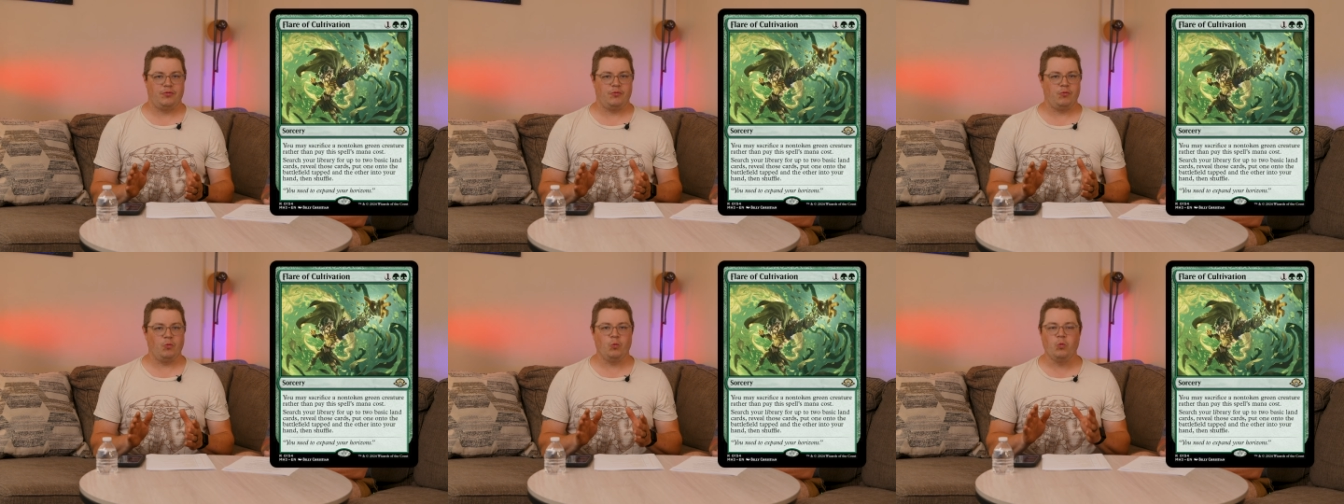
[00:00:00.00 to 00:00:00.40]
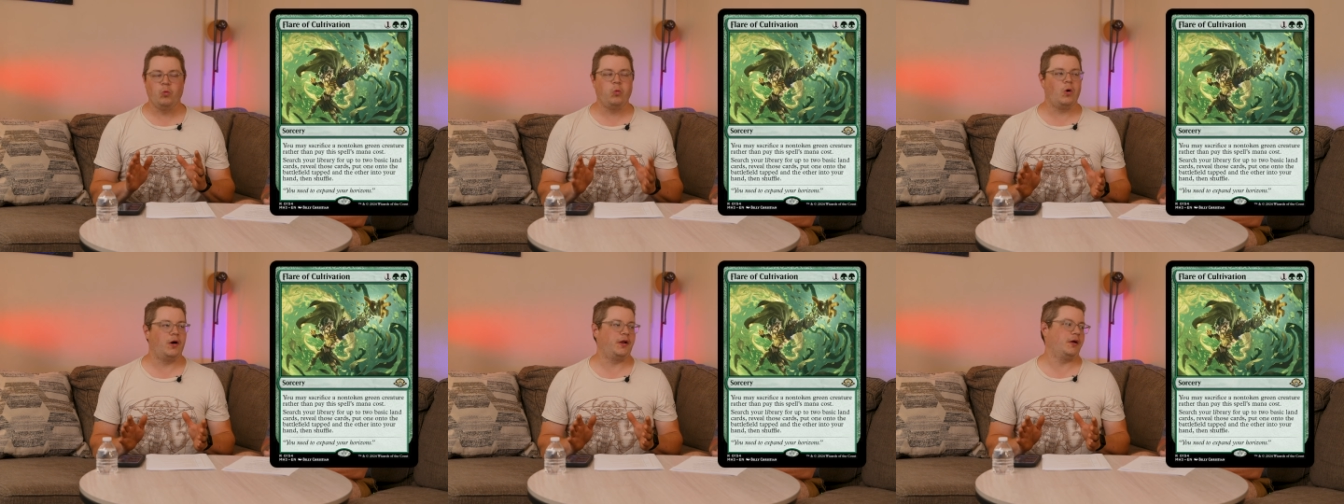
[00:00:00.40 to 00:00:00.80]

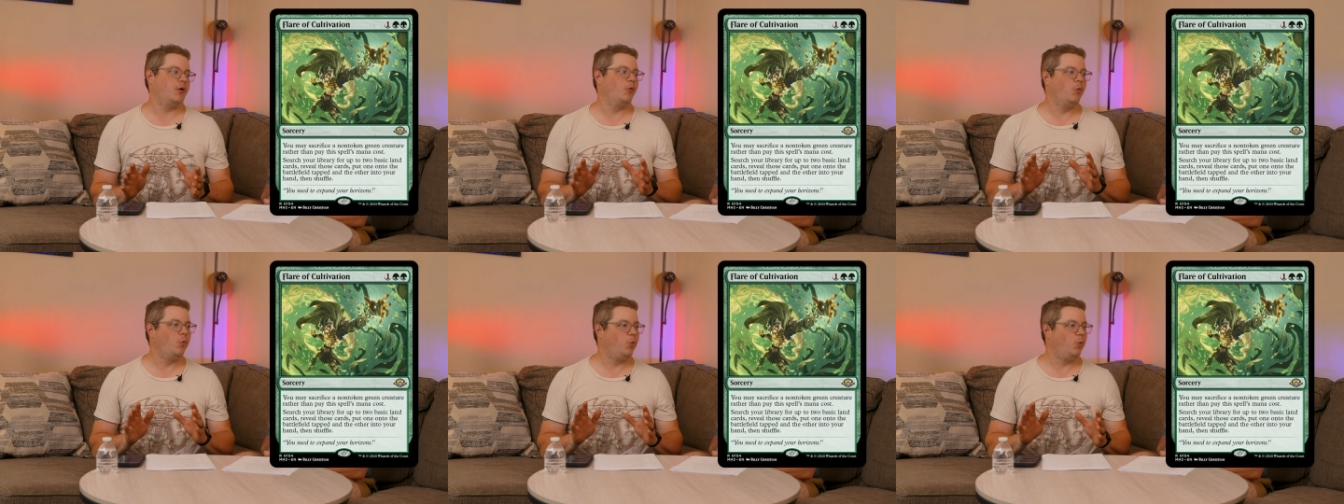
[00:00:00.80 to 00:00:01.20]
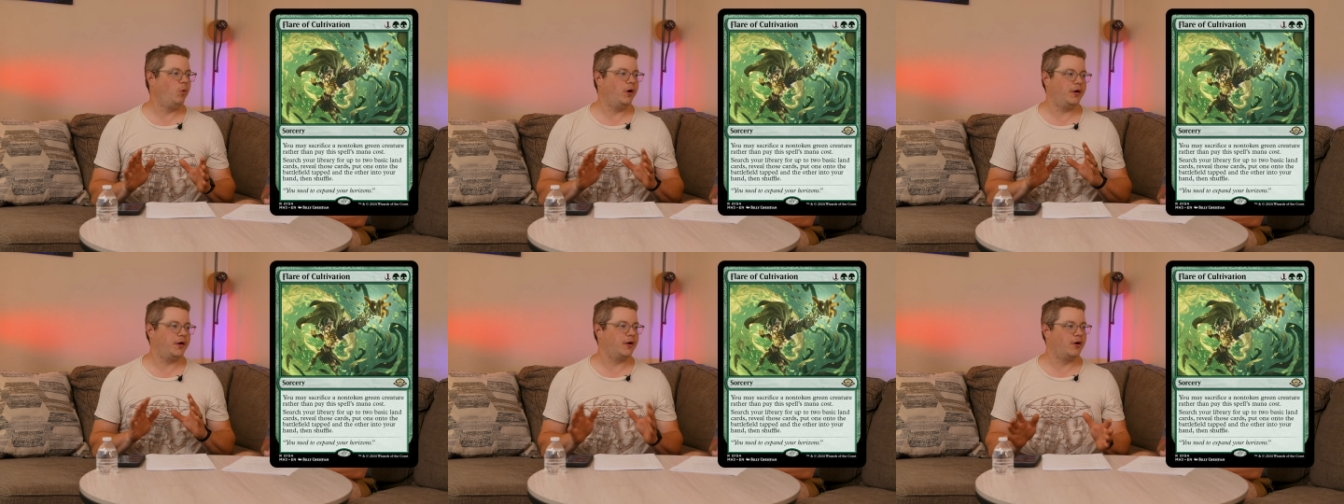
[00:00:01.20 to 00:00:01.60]
What
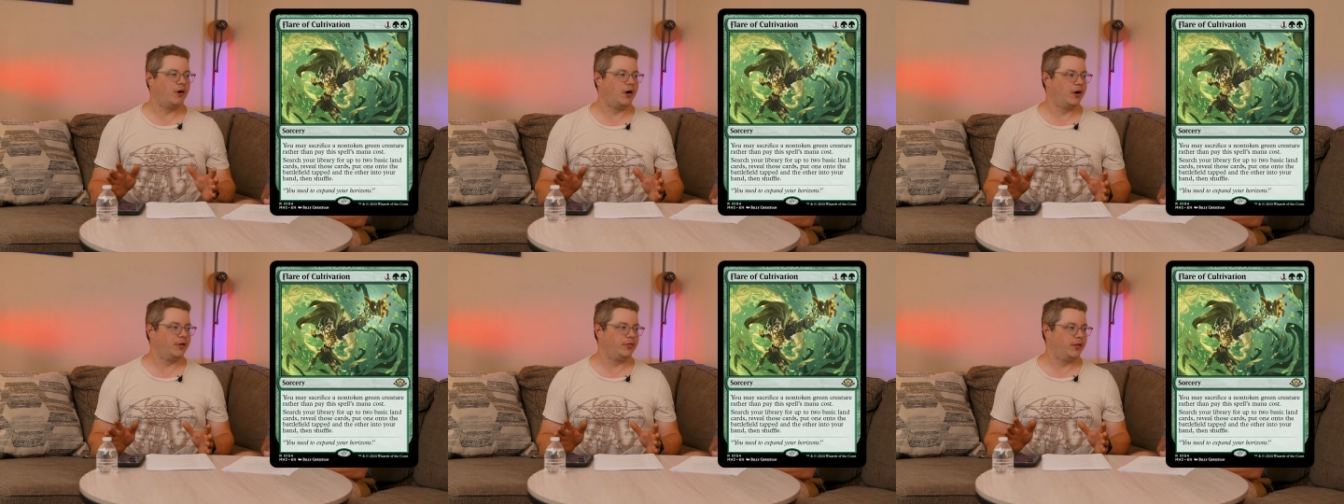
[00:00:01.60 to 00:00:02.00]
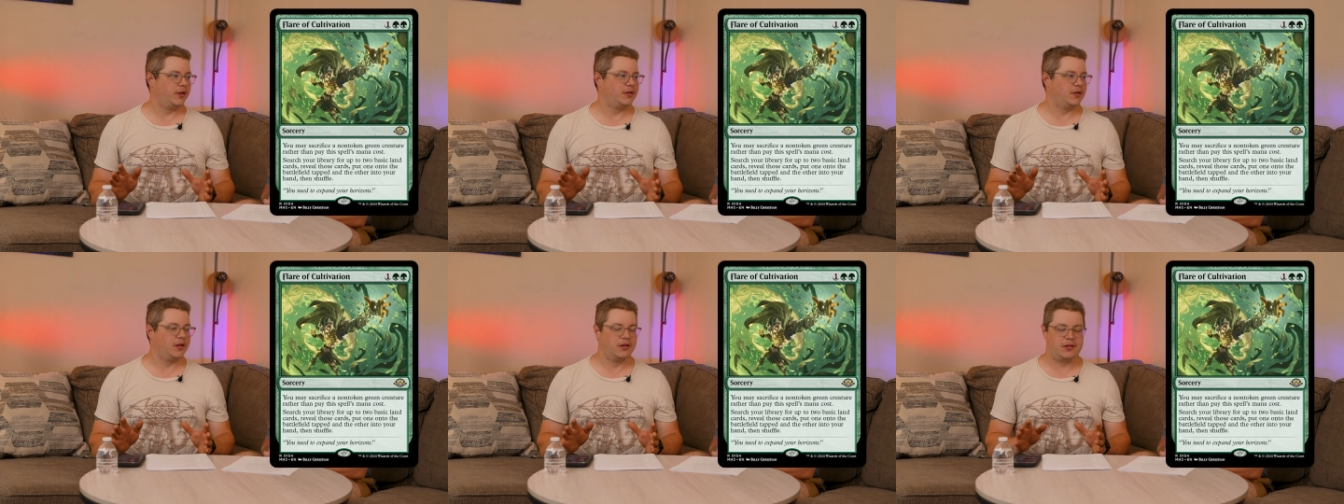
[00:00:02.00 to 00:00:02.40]
a card
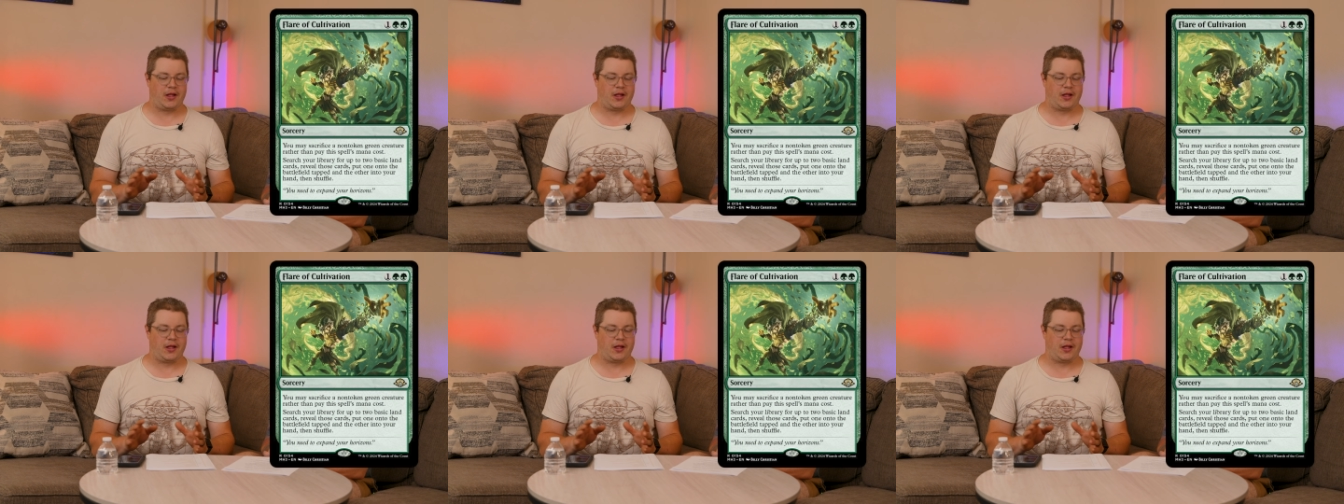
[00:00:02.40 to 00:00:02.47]
this is.